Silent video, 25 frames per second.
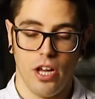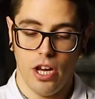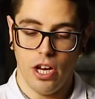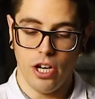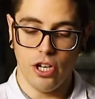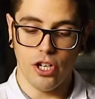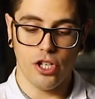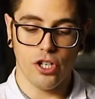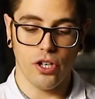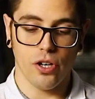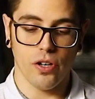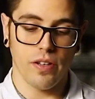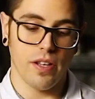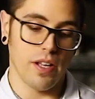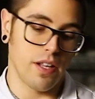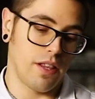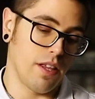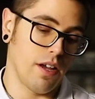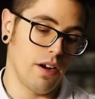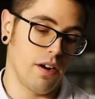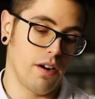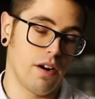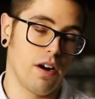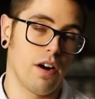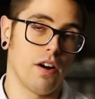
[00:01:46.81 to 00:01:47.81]
Ensure that
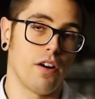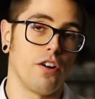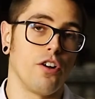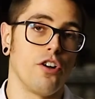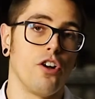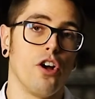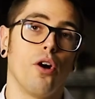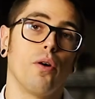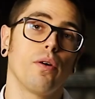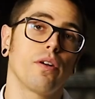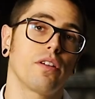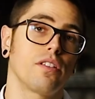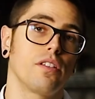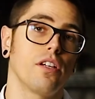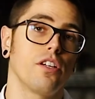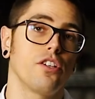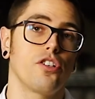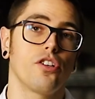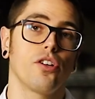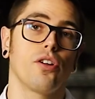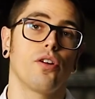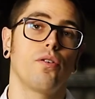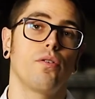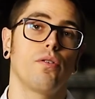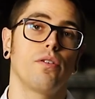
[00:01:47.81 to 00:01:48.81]
there are no
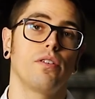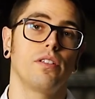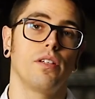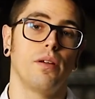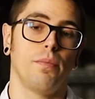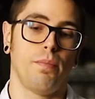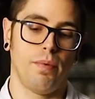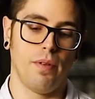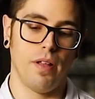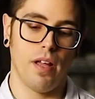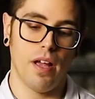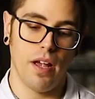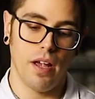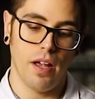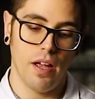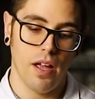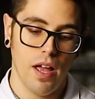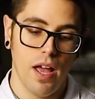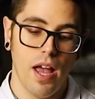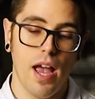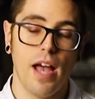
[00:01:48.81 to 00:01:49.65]
extension cords at play